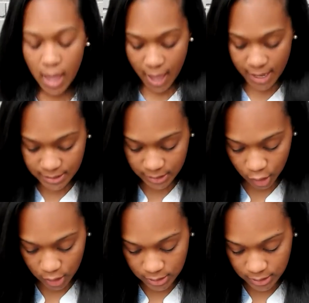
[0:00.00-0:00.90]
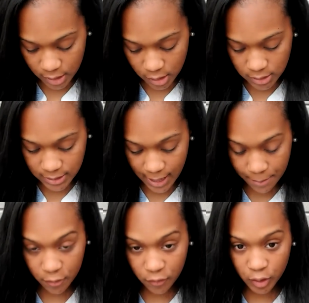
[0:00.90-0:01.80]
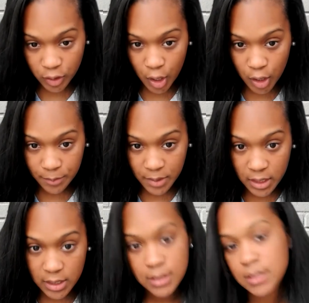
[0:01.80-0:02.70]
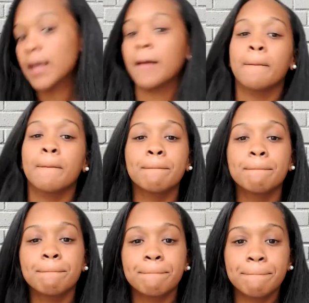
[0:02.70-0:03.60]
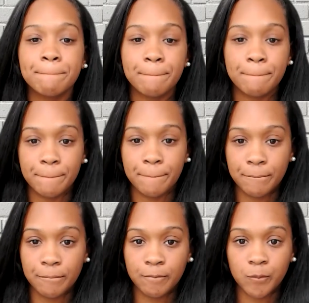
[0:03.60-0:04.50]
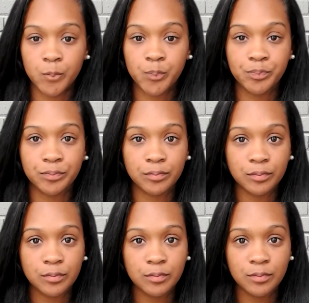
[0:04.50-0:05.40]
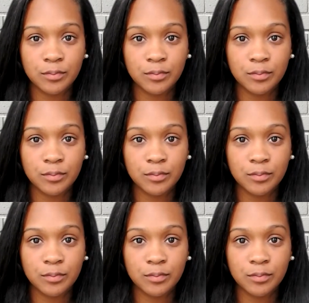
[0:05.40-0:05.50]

Hey Siri, set a timer for 30 minutes. 30 minutes? Starting?